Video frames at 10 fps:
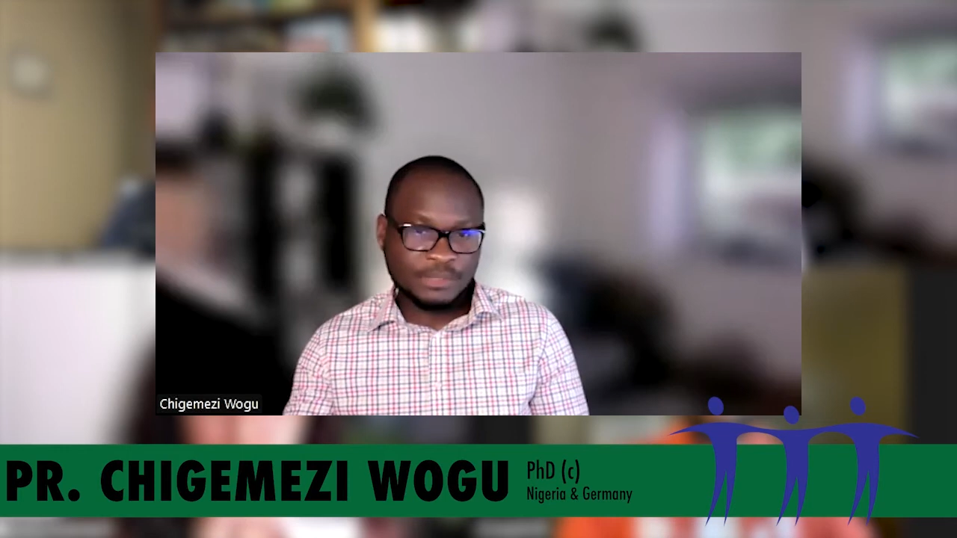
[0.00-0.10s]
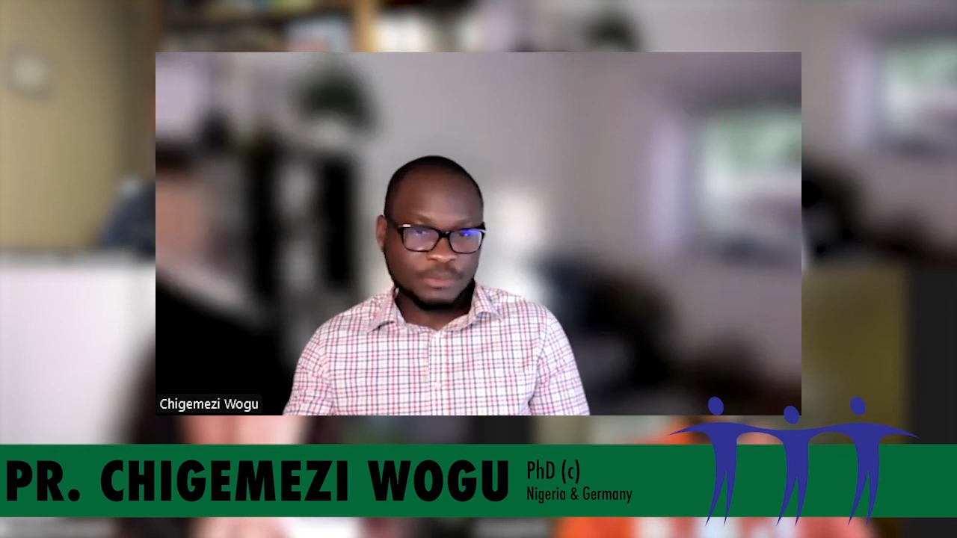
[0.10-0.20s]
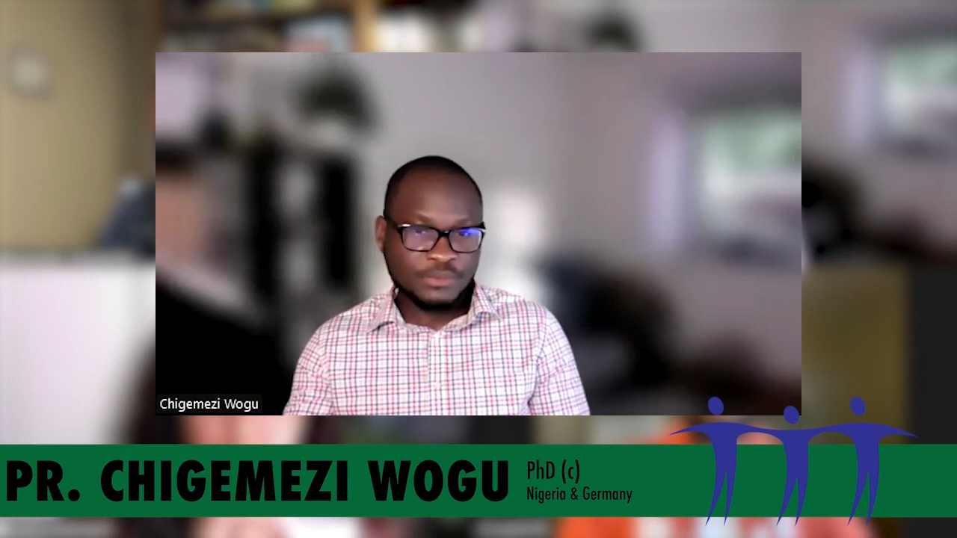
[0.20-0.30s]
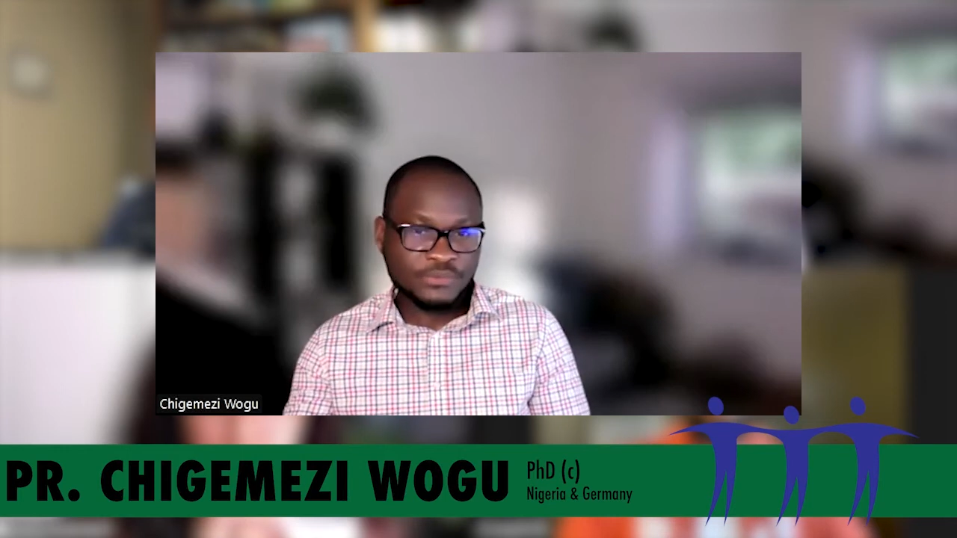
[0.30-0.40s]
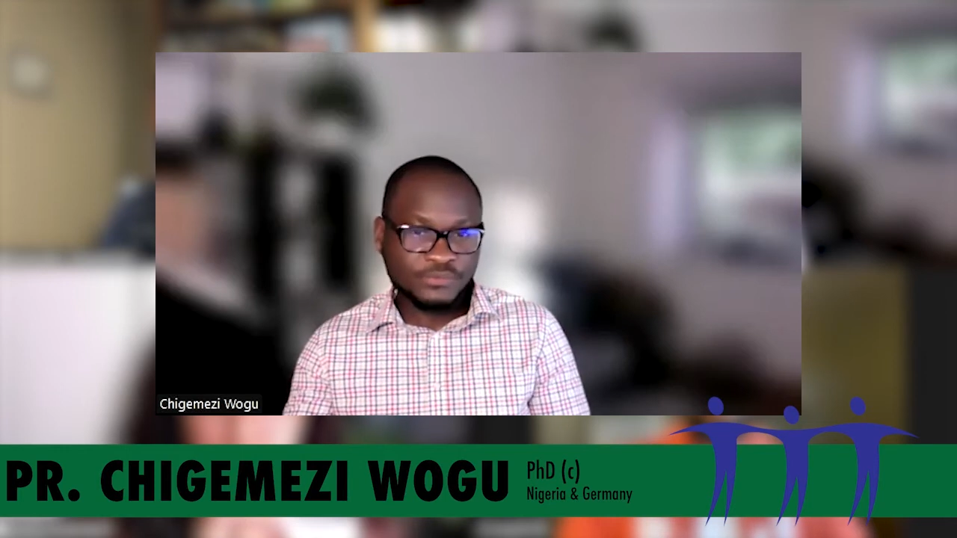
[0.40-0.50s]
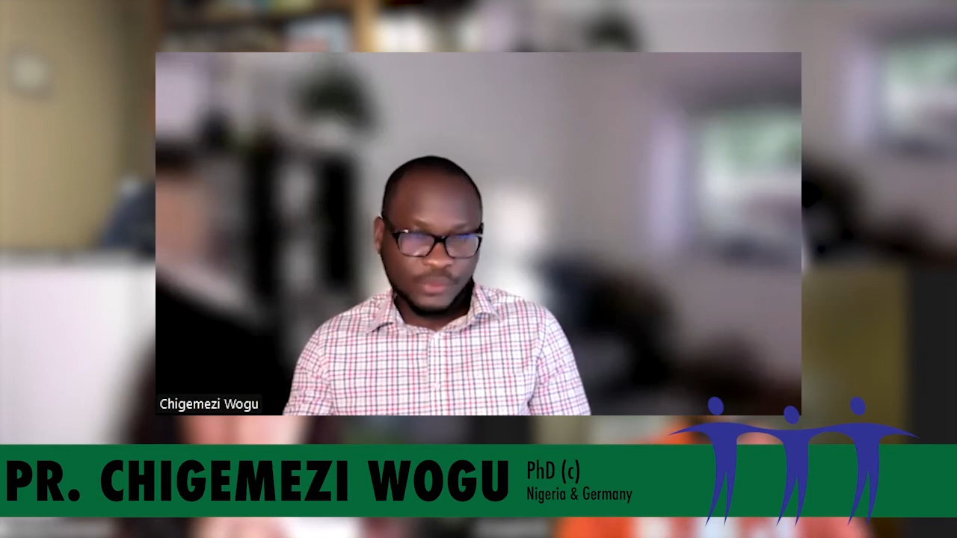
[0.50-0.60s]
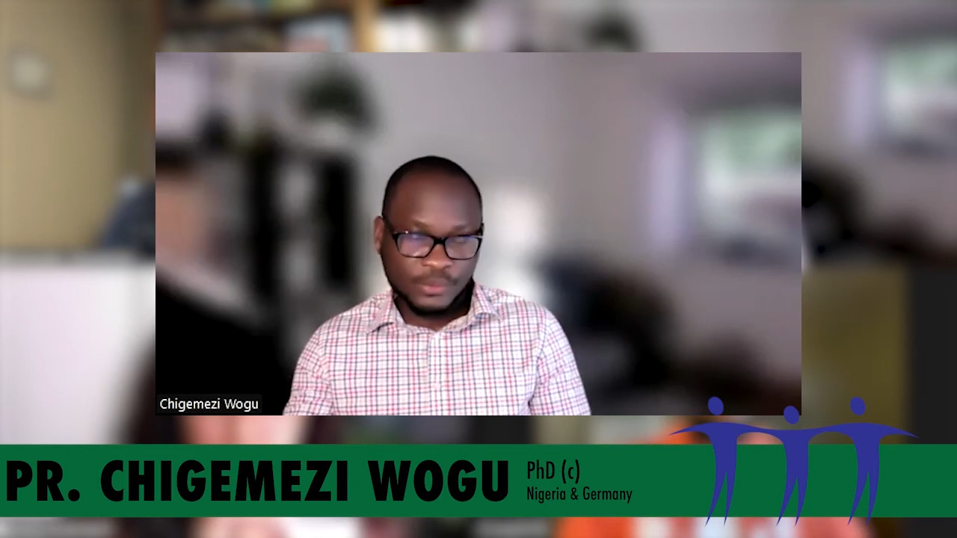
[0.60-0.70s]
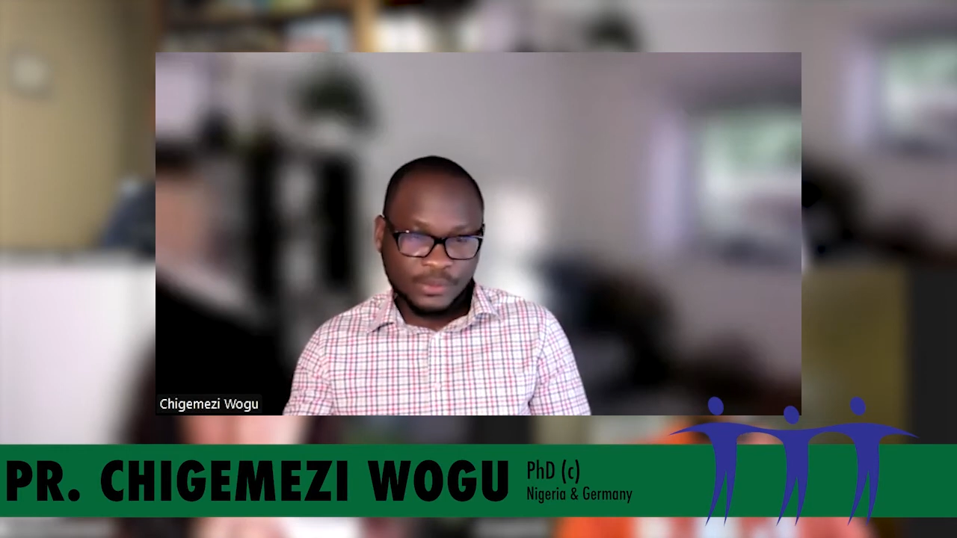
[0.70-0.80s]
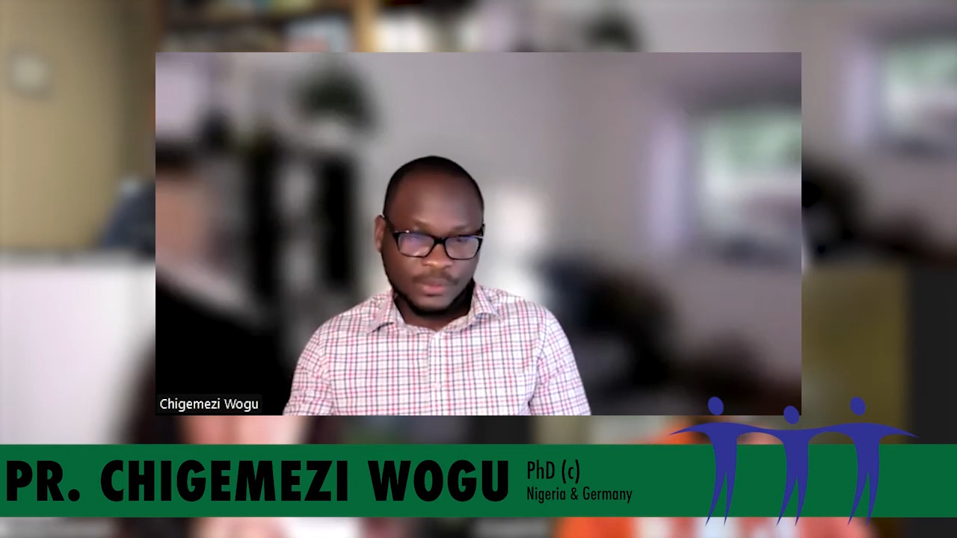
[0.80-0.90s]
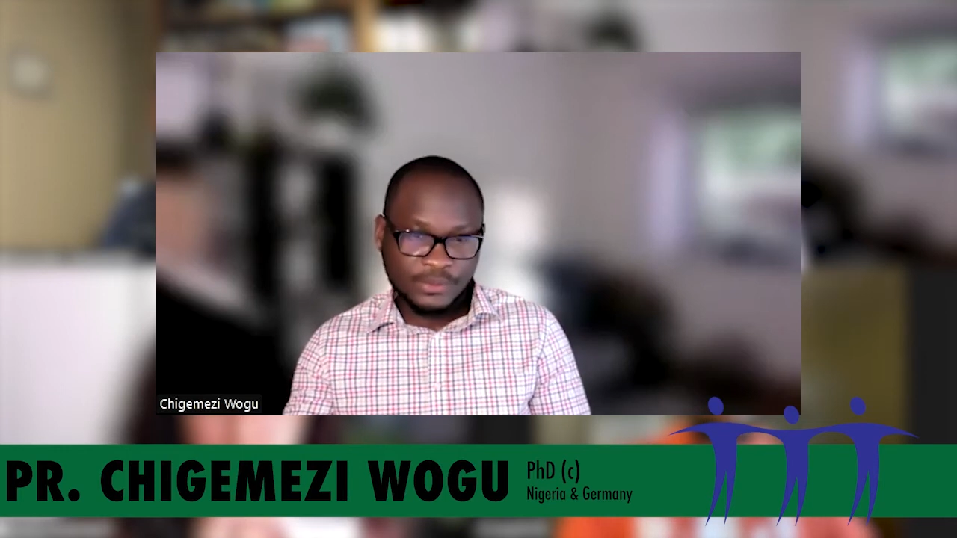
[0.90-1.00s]
really move
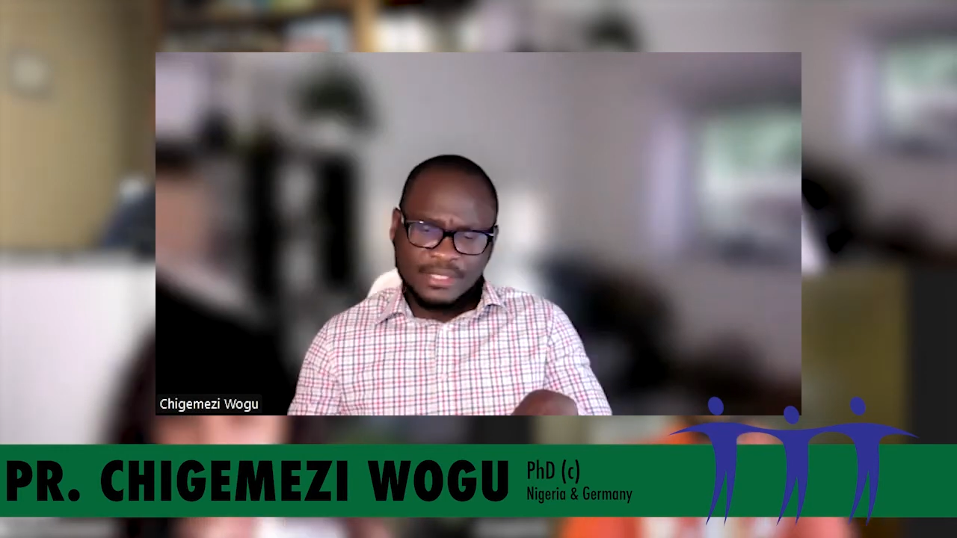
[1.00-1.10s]
forward.